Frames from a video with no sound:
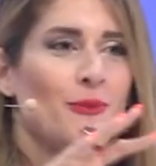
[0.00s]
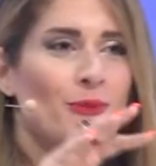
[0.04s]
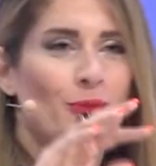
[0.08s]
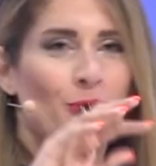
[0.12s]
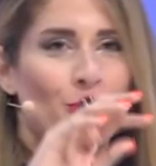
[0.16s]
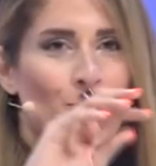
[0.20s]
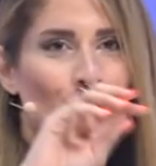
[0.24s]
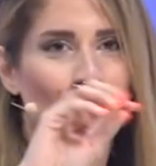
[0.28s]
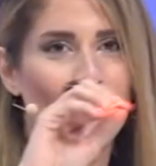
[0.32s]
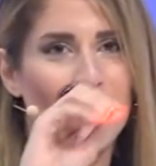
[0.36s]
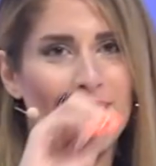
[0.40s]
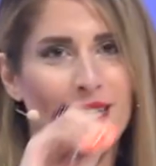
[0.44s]

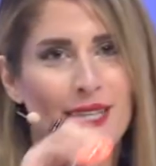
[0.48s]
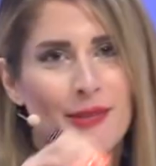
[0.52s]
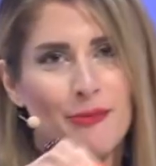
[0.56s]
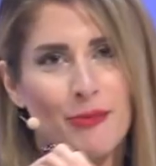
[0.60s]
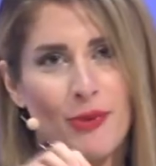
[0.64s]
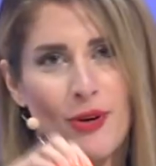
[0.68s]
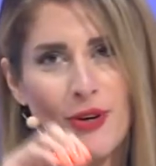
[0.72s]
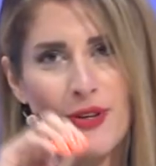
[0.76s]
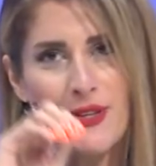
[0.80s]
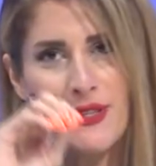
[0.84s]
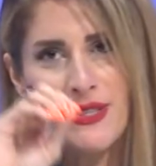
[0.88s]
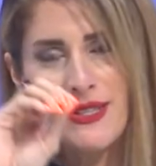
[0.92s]
really
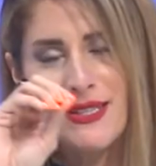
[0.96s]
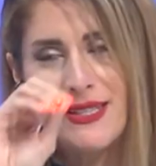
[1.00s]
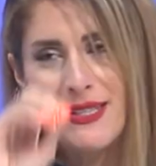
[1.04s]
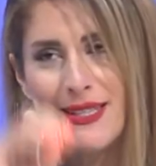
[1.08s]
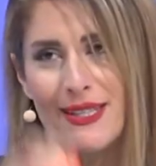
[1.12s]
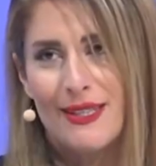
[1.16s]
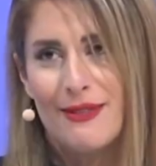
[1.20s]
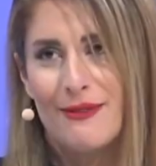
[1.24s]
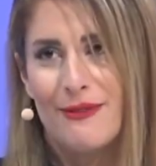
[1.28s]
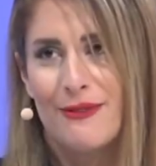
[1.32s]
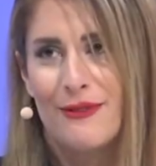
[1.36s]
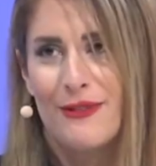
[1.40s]

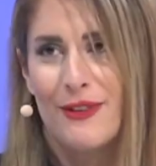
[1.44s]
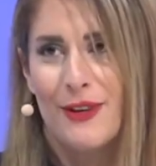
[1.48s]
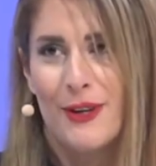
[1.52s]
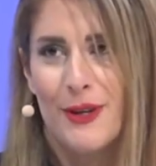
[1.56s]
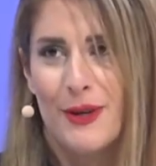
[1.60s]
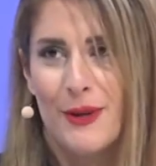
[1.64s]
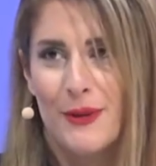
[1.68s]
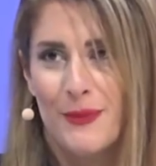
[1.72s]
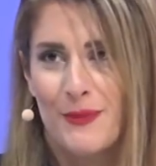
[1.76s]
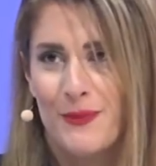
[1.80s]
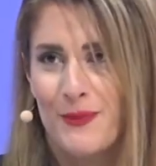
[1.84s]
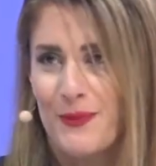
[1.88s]
positive,
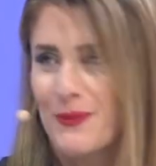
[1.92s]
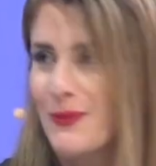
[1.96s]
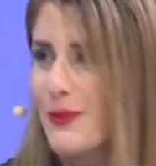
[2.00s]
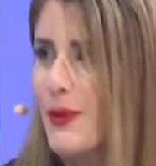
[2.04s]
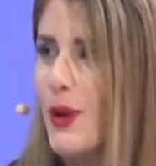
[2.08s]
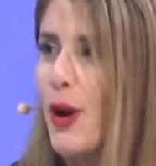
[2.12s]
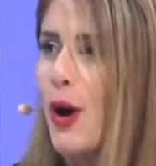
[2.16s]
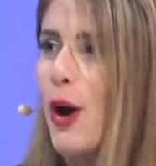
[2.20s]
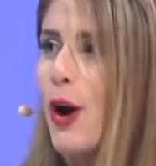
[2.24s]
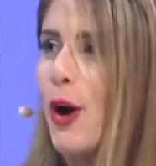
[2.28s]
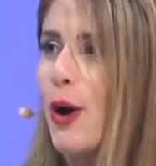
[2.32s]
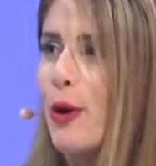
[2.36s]

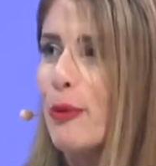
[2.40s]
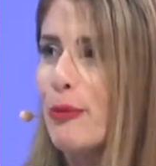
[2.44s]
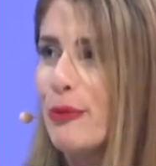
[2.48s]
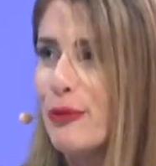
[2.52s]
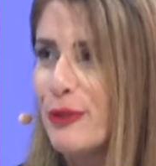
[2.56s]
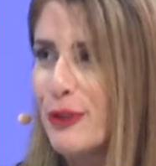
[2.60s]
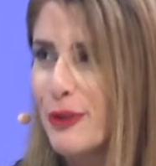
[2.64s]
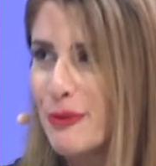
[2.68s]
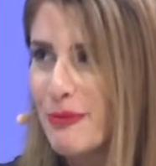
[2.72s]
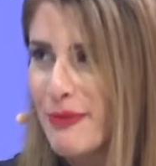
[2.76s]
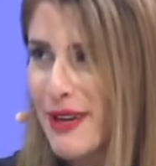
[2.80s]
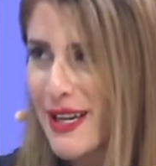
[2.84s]

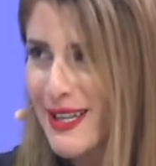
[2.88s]
hopeful messages.